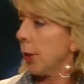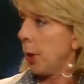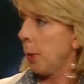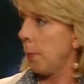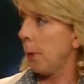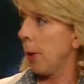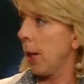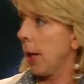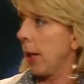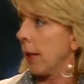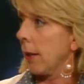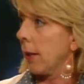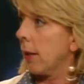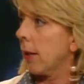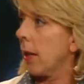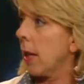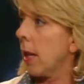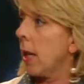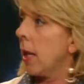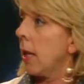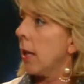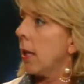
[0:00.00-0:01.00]
Springs mm
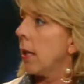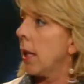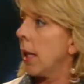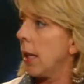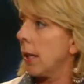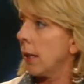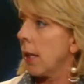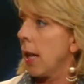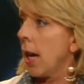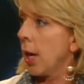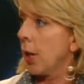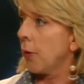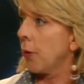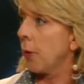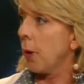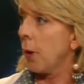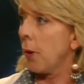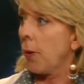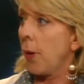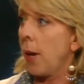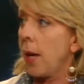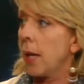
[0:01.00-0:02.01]
-hmm. in East
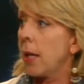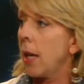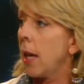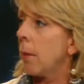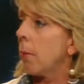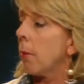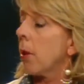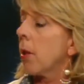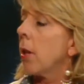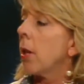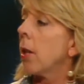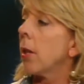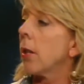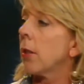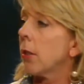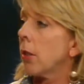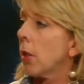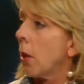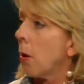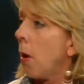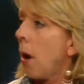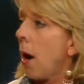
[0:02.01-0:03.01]
Nashville. That neighborhood is
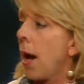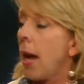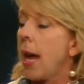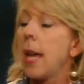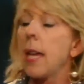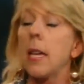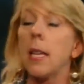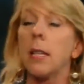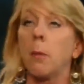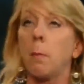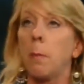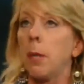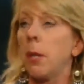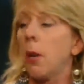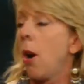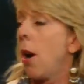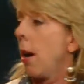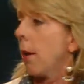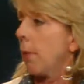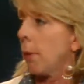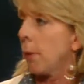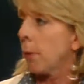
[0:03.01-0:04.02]
so hot. It's been
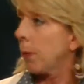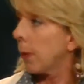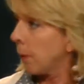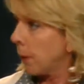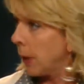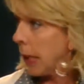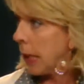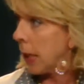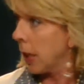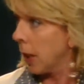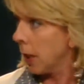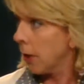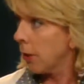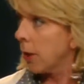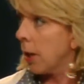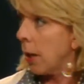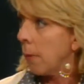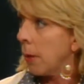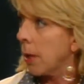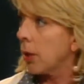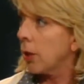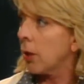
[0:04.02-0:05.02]
hot for 15 years. I
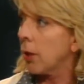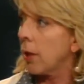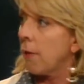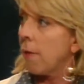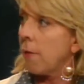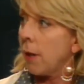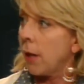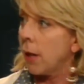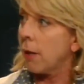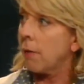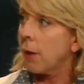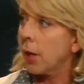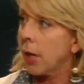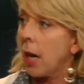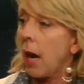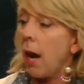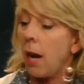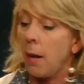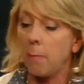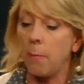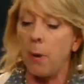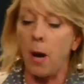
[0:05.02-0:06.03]
mean, it's just a very, very
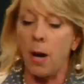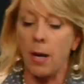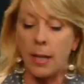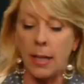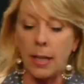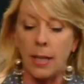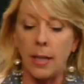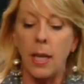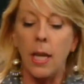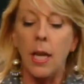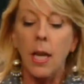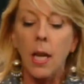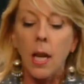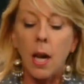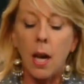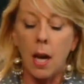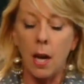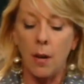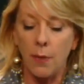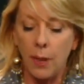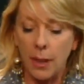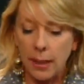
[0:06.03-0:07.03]
hot pocket
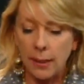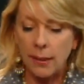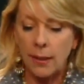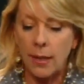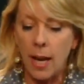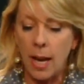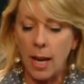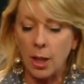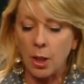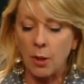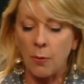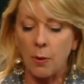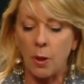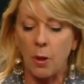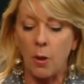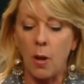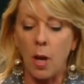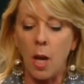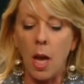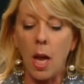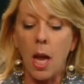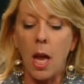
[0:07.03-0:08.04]
of East Nashville
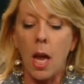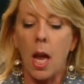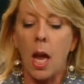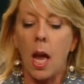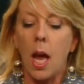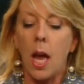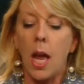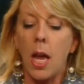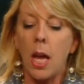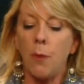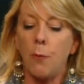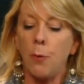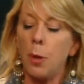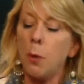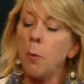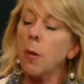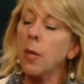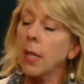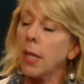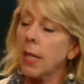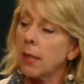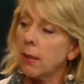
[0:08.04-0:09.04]
if you
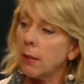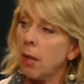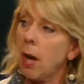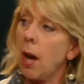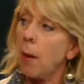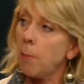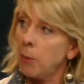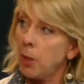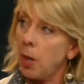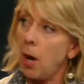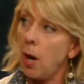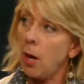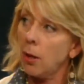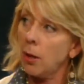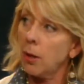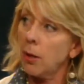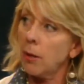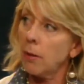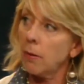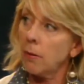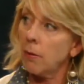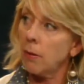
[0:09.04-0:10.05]
want to get top
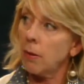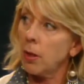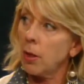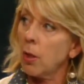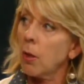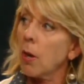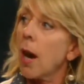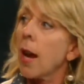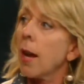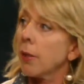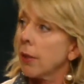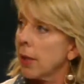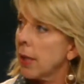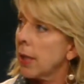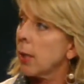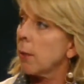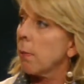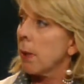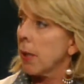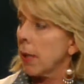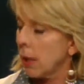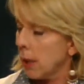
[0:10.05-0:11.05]
dollar, your house needs
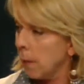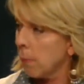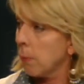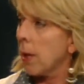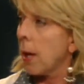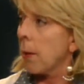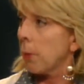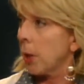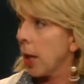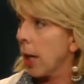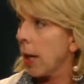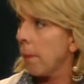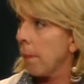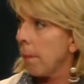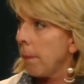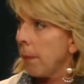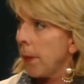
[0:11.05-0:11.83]
to be in tip-top shape.